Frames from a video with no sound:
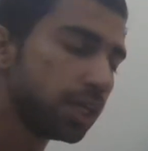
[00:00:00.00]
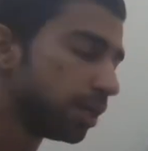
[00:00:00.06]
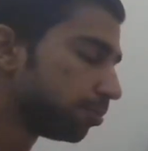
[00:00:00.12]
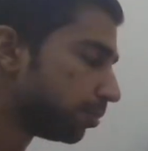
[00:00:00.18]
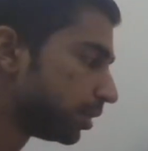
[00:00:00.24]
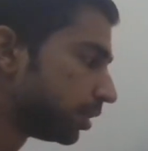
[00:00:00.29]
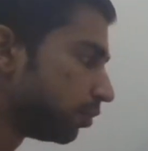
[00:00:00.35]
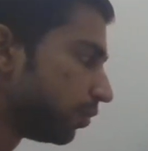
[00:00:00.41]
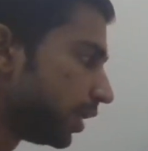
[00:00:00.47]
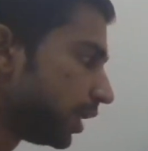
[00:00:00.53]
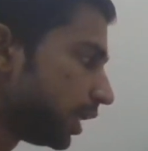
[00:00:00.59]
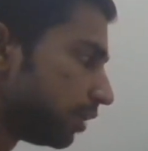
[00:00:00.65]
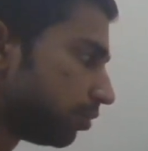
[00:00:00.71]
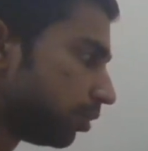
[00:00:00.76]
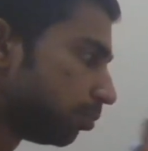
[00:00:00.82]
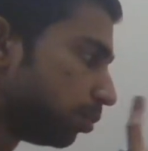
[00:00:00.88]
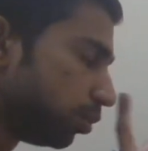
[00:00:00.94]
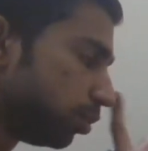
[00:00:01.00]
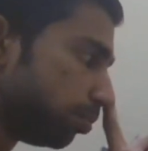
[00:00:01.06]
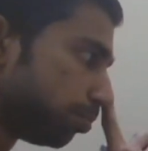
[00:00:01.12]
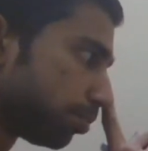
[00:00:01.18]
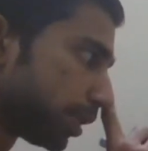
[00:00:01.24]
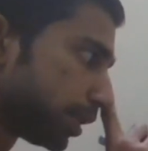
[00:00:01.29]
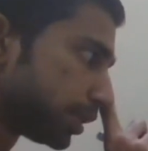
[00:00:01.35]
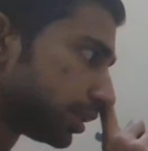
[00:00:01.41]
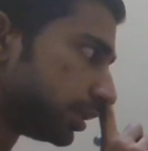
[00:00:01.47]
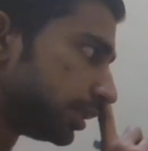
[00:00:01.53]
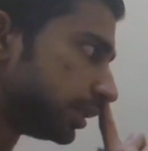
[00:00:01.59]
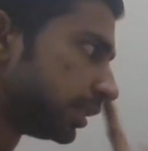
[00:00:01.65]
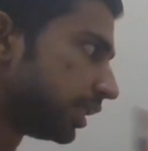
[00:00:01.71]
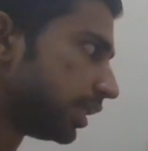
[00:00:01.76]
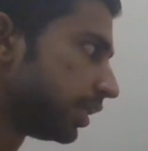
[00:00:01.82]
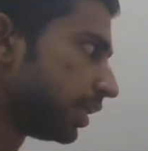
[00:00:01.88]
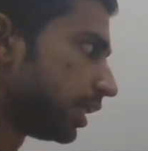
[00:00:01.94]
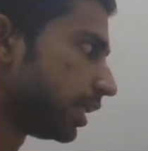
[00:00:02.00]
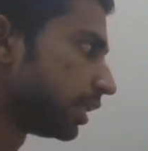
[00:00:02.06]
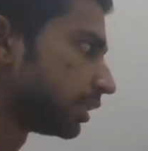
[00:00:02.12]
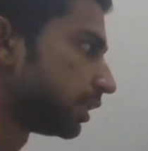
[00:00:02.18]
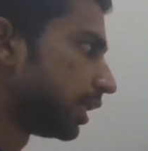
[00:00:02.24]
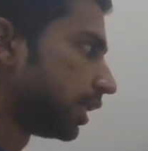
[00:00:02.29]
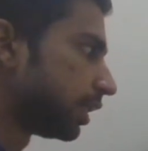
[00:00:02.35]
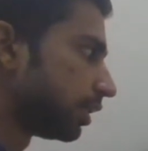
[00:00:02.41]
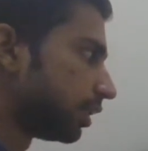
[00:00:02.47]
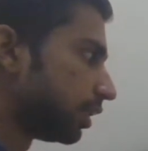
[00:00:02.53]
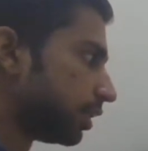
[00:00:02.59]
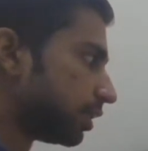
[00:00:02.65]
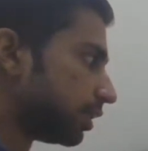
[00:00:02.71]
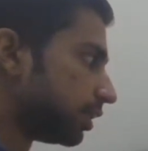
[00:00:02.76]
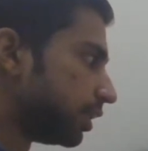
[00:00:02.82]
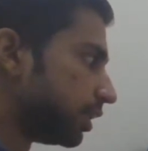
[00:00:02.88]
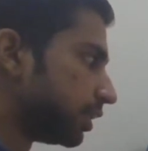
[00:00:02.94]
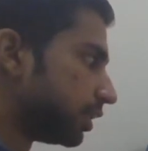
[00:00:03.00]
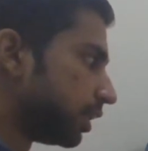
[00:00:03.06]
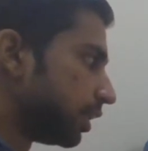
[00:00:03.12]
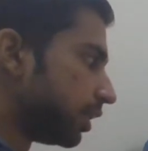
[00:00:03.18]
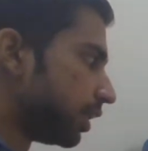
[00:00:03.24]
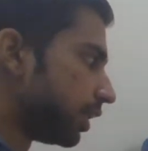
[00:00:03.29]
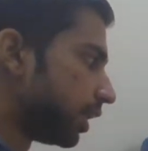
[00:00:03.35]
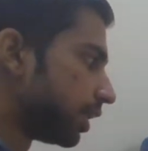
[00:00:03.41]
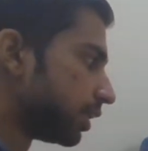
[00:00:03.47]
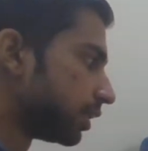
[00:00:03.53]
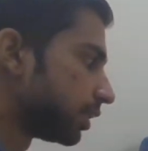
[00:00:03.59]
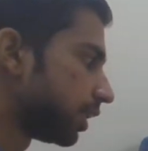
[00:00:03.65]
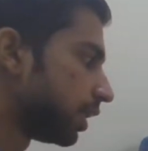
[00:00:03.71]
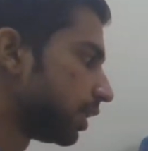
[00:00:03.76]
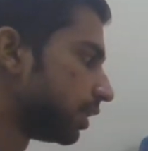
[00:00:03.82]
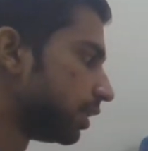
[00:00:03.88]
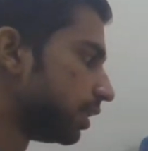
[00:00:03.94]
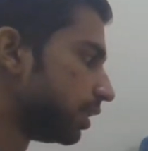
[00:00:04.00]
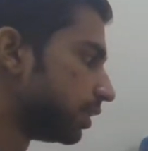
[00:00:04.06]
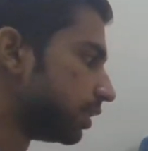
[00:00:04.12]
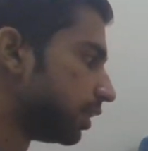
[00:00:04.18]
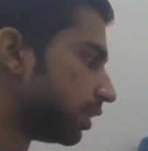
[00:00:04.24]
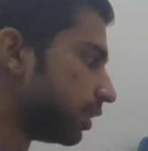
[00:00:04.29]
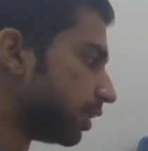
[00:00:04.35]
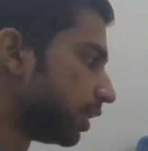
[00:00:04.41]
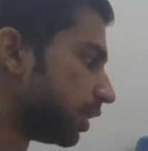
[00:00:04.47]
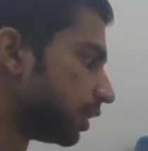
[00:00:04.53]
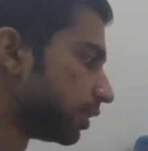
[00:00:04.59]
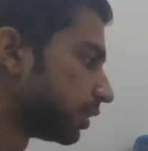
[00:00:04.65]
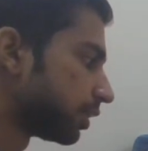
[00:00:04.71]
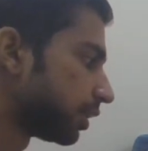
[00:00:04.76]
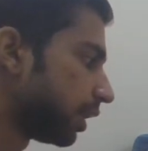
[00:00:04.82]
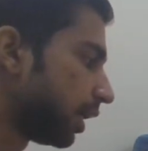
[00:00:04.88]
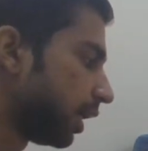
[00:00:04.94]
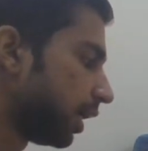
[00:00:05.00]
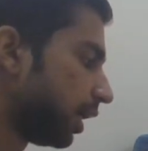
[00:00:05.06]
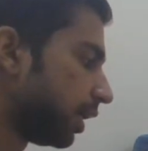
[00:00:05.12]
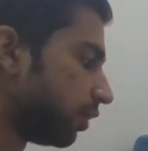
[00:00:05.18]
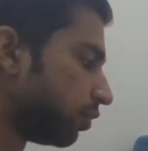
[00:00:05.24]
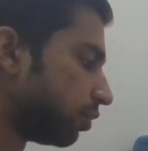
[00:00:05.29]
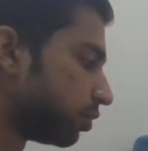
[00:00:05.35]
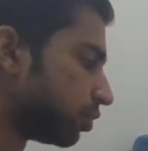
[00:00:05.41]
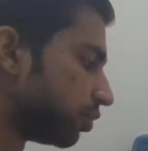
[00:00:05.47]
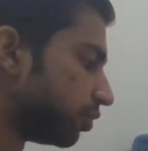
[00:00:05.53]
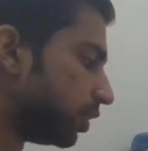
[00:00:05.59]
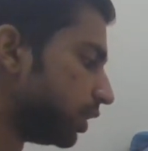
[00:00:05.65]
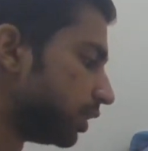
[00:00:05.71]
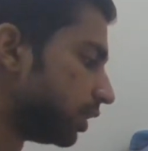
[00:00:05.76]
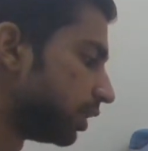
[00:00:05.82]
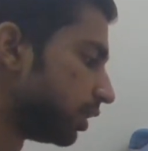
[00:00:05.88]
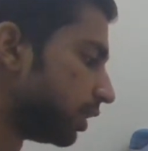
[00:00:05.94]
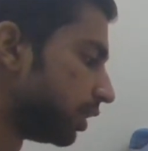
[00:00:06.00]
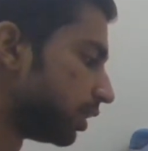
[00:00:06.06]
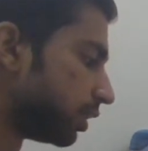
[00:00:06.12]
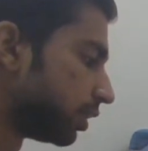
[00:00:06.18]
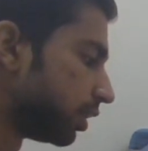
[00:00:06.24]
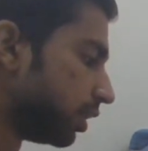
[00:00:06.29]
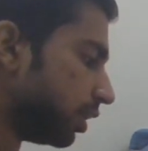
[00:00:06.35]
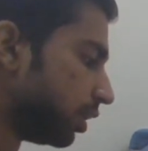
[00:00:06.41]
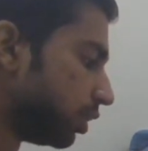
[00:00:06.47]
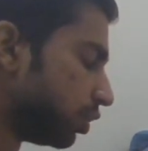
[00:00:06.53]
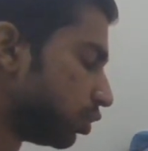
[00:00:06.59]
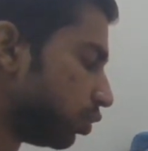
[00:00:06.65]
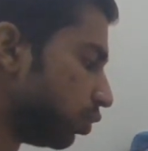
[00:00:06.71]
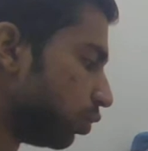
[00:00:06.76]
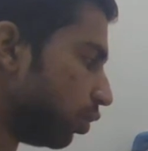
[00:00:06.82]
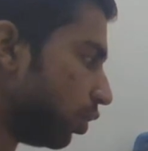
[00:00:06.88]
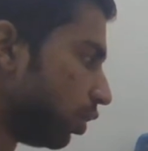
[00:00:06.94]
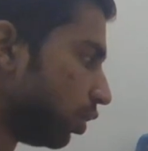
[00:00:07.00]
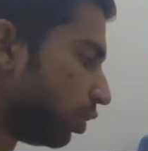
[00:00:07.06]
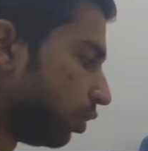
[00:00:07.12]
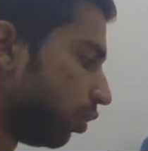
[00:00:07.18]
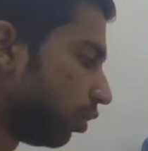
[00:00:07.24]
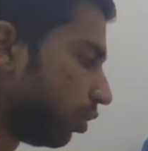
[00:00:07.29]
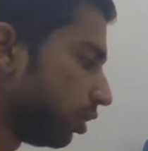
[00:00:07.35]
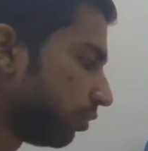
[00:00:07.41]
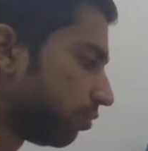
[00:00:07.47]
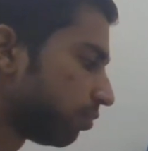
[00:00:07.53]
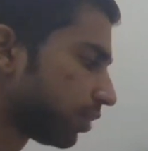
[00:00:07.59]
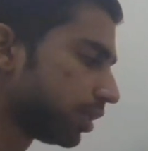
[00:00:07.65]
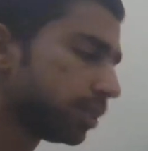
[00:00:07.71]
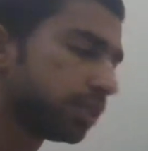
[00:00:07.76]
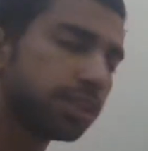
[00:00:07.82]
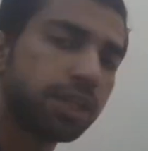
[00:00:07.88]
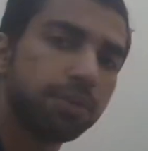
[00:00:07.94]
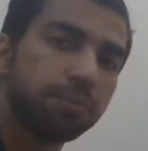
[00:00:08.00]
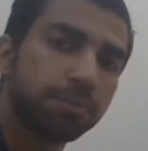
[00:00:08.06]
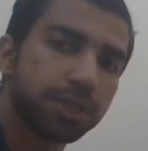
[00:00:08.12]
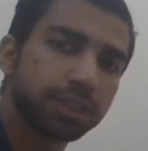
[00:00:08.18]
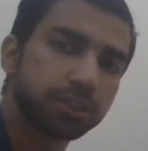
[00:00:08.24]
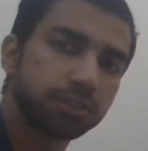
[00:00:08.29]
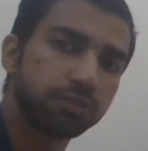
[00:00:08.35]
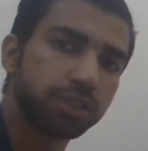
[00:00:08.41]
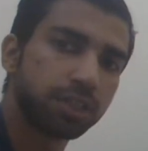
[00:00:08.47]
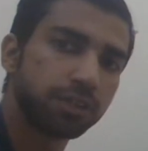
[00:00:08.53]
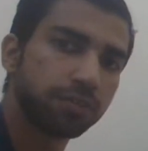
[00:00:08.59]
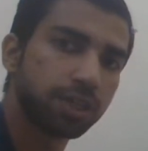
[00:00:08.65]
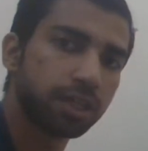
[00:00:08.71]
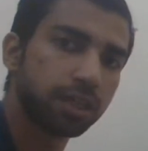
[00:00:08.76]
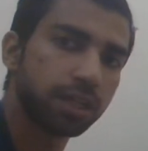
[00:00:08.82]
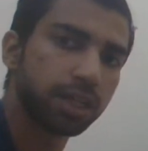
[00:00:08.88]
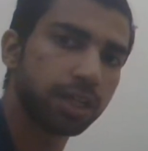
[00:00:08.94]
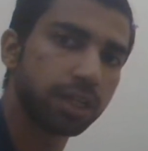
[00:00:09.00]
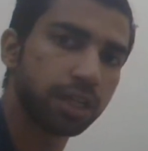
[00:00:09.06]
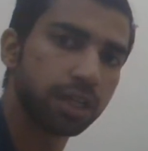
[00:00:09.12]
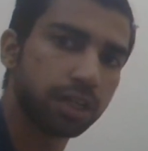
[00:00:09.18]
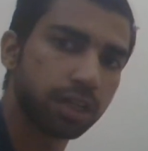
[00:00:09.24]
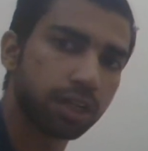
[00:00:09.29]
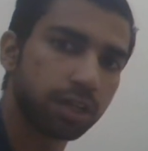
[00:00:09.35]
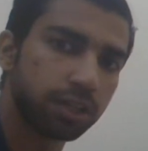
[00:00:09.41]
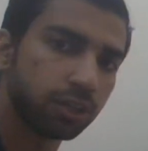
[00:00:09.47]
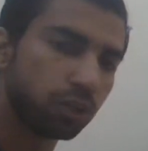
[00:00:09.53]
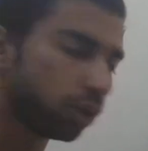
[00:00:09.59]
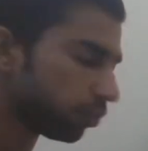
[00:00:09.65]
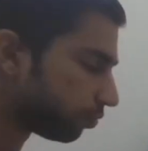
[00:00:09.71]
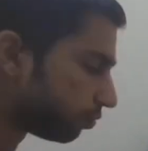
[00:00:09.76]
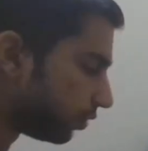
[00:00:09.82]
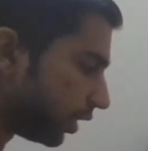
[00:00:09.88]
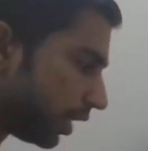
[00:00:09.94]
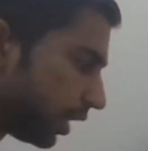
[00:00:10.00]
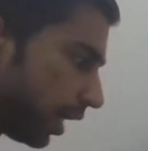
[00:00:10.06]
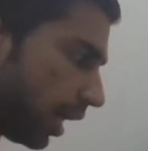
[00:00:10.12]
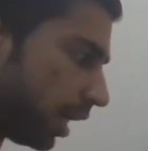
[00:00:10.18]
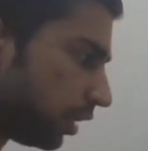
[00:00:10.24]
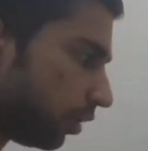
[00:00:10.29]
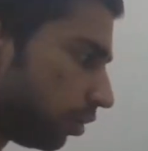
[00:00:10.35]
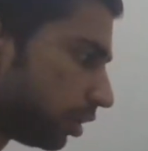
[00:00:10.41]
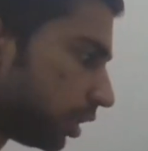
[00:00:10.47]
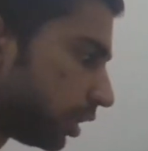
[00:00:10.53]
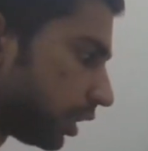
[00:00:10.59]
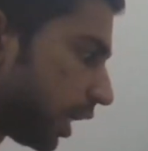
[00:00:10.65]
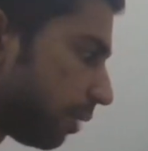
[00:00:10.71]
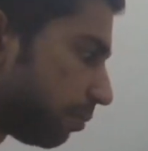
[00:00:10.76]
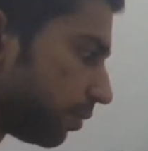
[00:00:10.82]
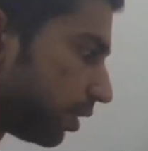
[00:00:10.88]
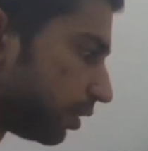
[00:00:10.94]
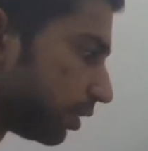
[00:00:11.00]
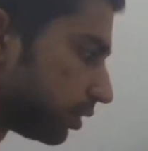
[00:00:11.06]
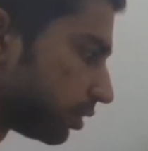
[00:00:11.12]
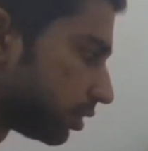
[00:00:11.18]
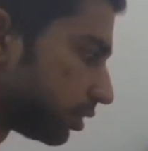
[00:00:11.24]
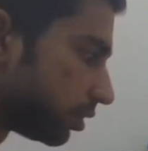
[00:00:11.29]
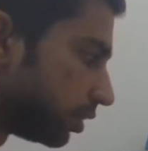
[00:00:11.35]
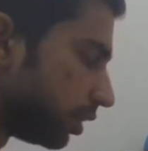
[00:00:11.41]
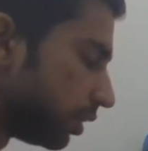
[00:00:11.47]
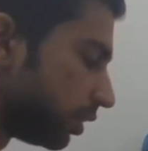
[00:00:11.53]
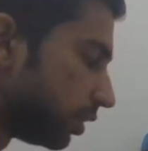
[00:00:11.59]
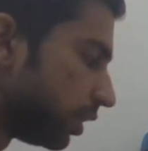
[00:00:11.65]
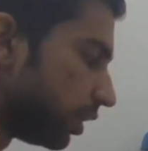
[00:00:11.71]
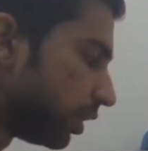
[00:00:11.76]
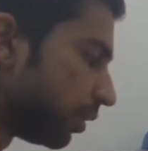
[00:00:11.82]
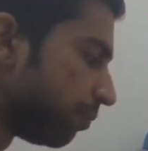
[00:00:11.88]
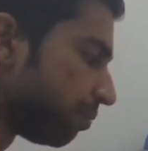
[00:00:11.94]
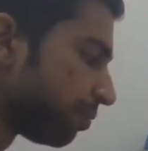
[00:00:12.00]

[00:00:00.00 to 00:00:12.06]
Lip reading: But the way Liverpool pressed these areas, like these areas and these areas and also these areas, so all the front three pressed very well in the, not very high all the time. They